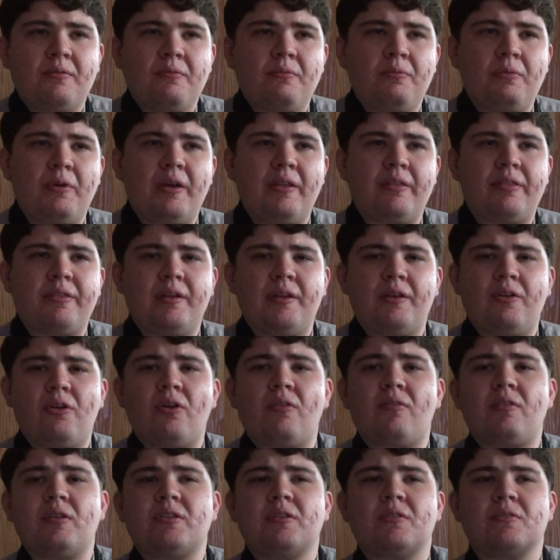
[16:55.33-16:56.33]
with an
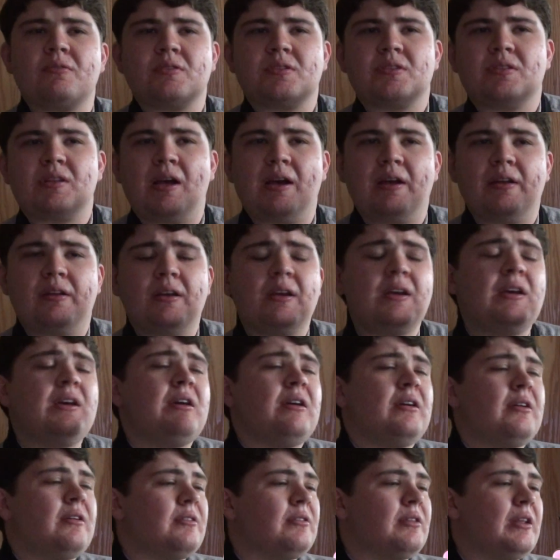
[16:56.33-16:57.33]
overtone slide.
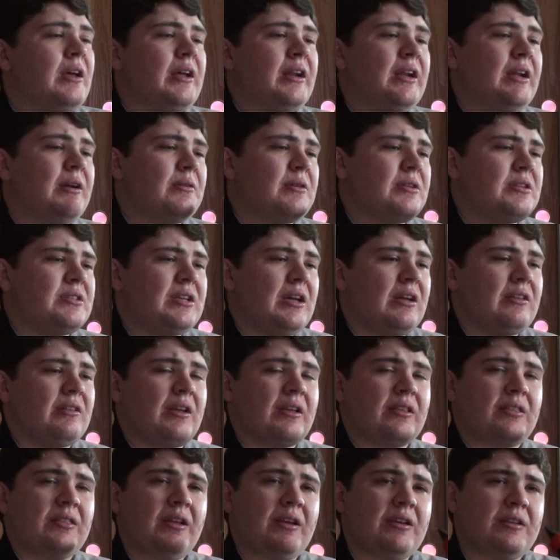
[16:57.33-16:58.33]
Then it would sound
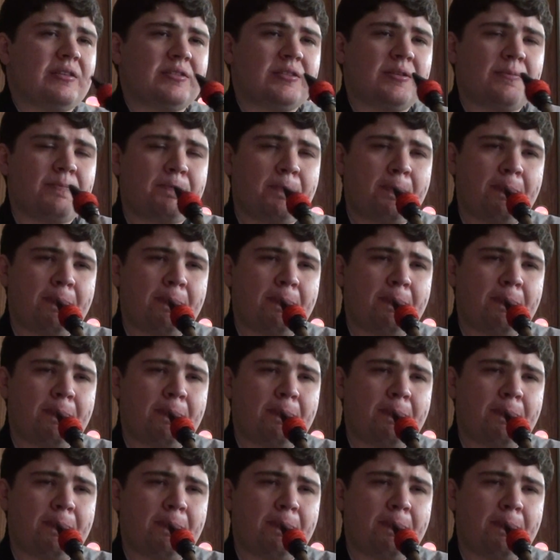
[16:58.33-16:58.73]
like this.